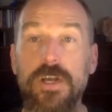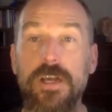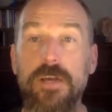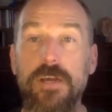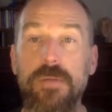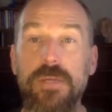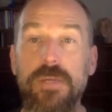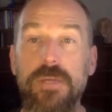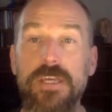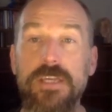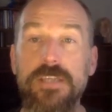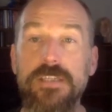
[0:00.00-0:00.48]

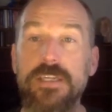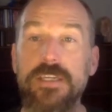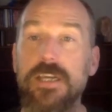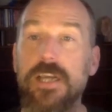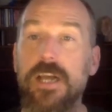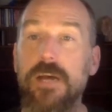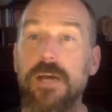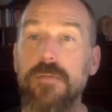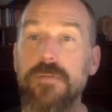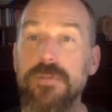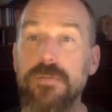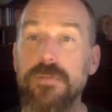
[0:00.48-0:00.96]
because it
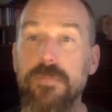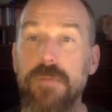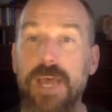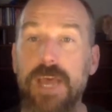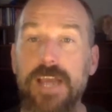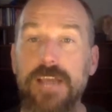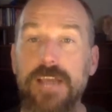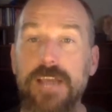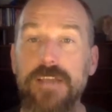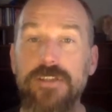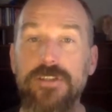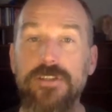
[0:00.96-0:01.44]
comes
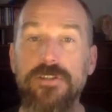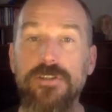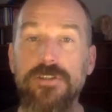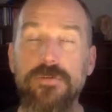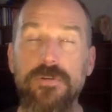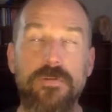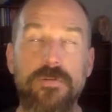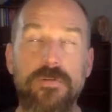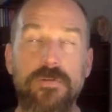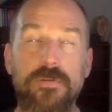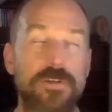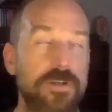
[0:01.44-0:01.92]
back to when
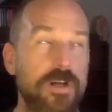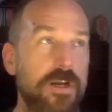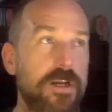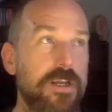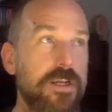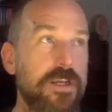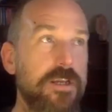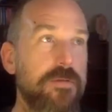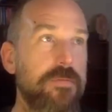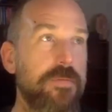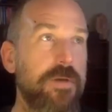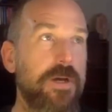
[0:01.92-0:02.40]
we were talking
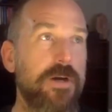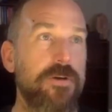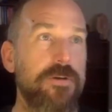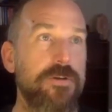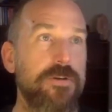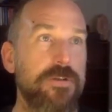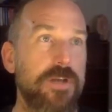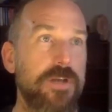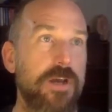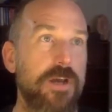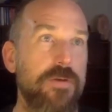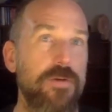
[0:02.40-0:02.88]
about
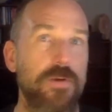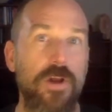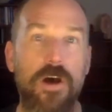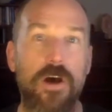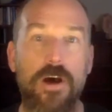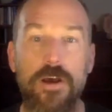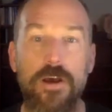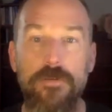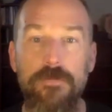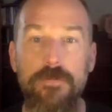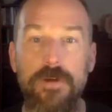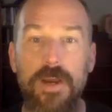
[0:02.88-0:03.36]

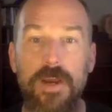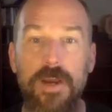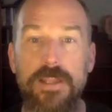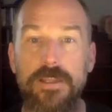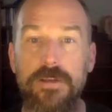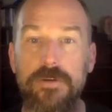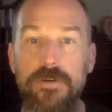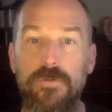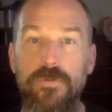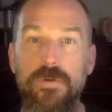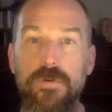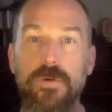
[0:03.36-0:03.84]
nonviolent.
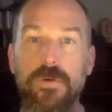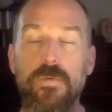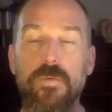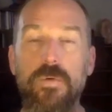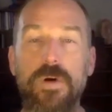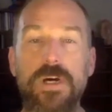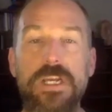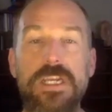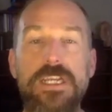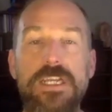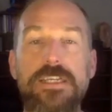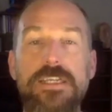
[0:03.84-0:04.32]
Well, what
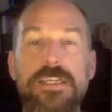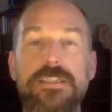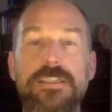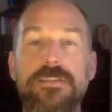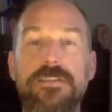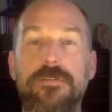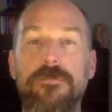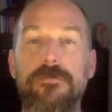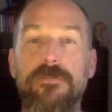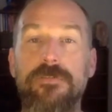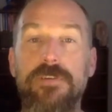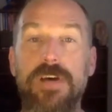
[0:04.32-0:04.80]
is
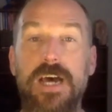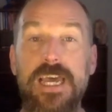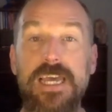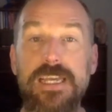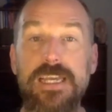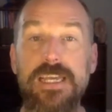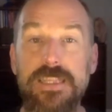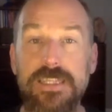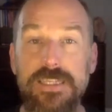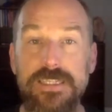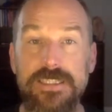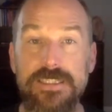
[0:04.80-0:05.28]

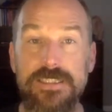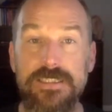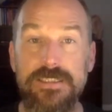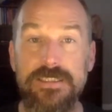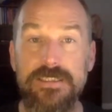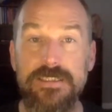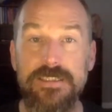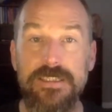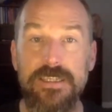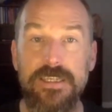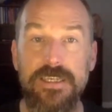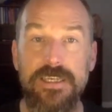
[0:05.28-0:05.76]

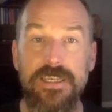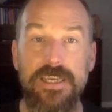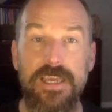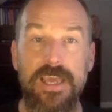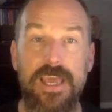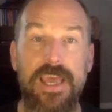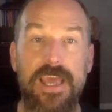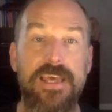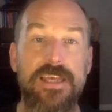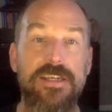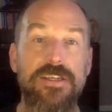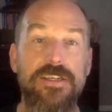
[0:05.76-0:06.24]
violence?
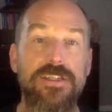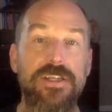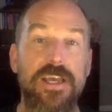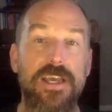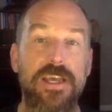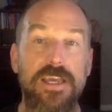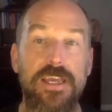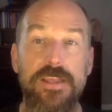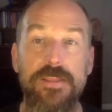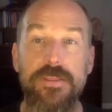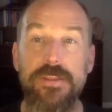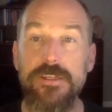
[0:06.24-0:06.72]
And
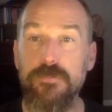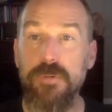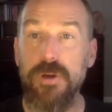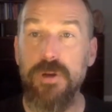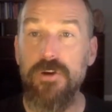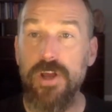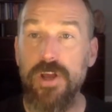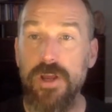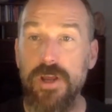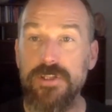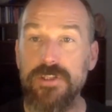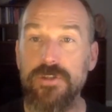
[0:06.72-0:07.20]
in this
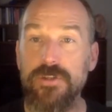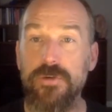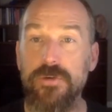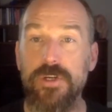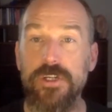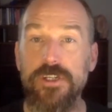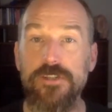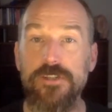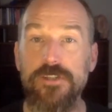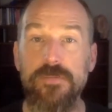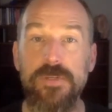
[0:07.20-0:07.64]
paradigm,